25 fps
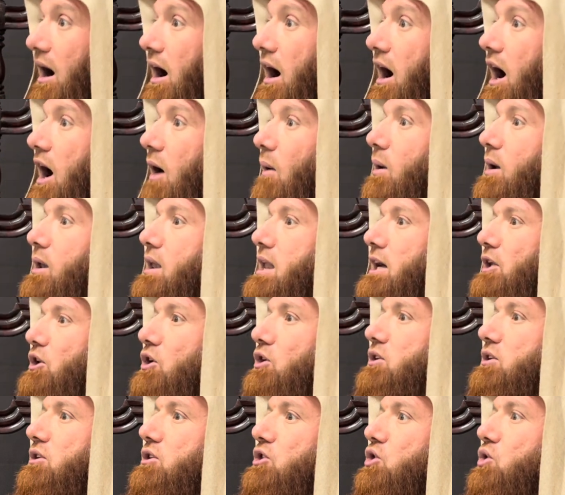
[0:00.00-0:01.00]
I would like to
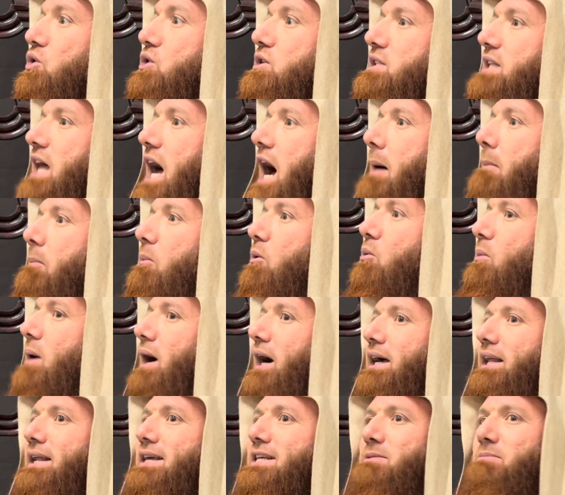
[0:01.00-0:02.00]
choose the Abu
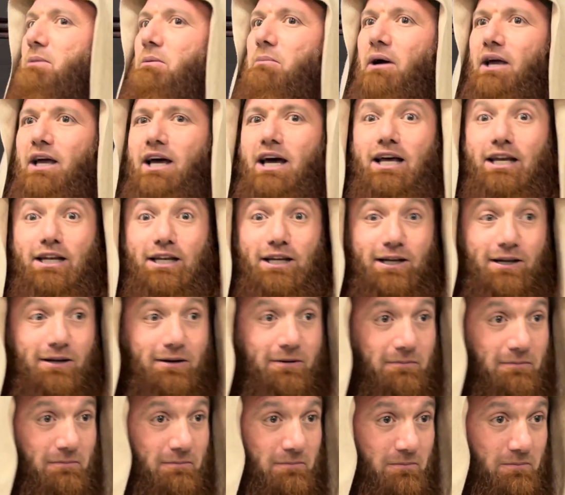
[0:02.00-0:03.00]
Bakr is my Khalil.
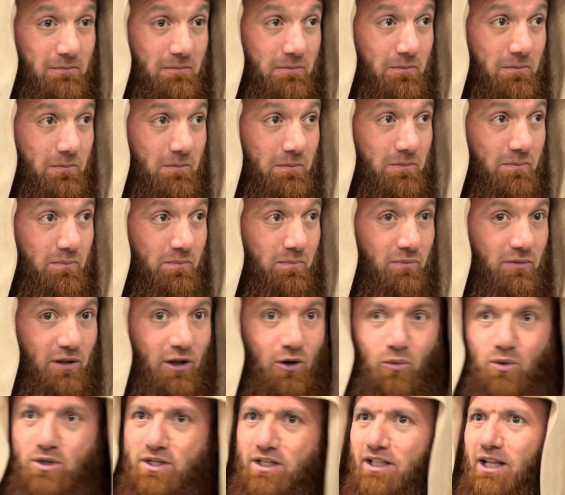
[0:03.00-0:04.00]

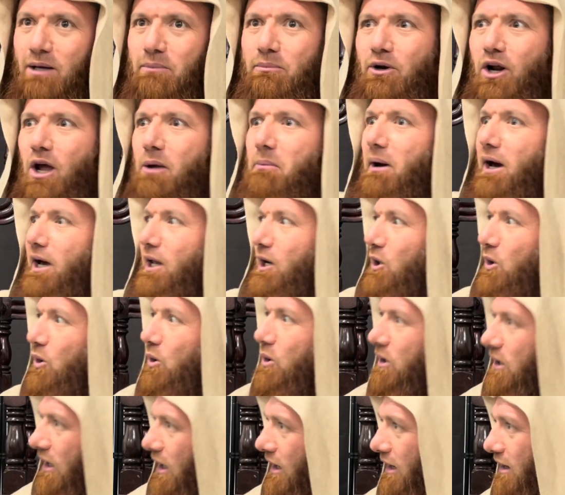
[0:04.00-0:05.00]
We said Ibrahim
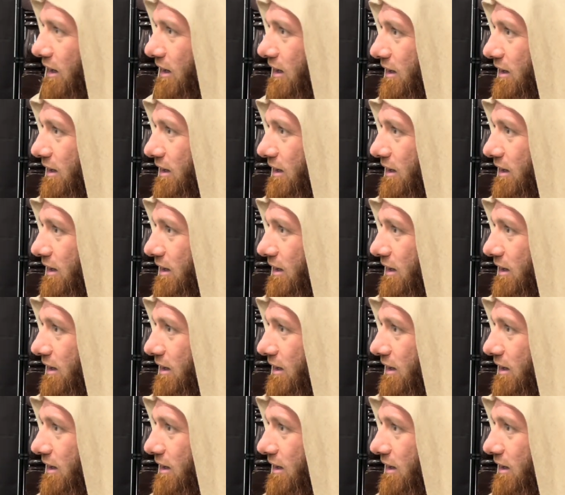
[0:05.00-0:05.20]
Khalilullah.